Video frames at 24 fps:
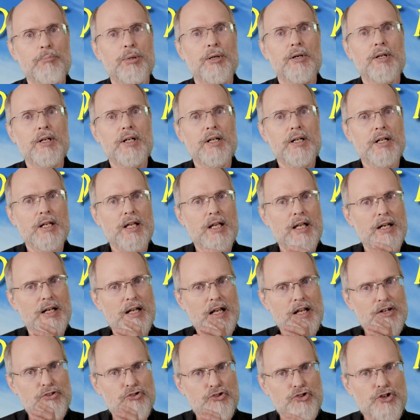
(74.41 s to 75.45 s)
put it in
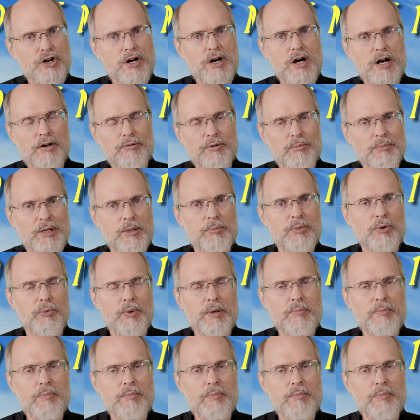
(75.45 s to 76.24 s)
a jar. Remember,